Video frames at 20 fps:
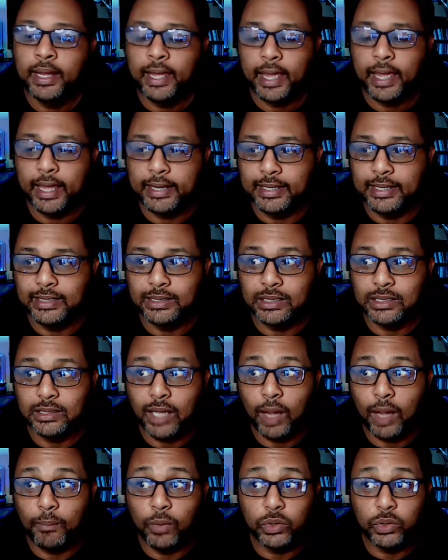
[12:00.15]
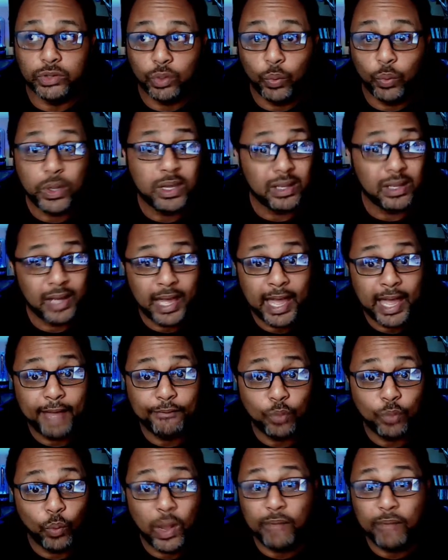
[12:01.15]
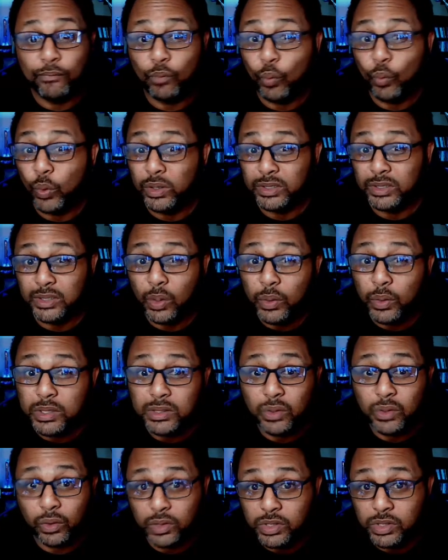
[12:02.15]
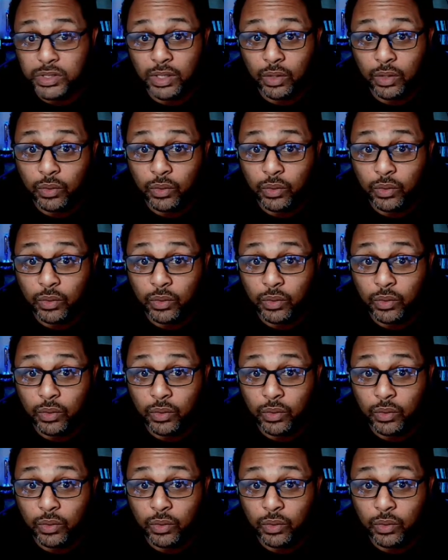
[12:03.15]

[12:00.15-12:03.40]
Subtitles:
And this is almost a week and a half away from what Sony's going to show.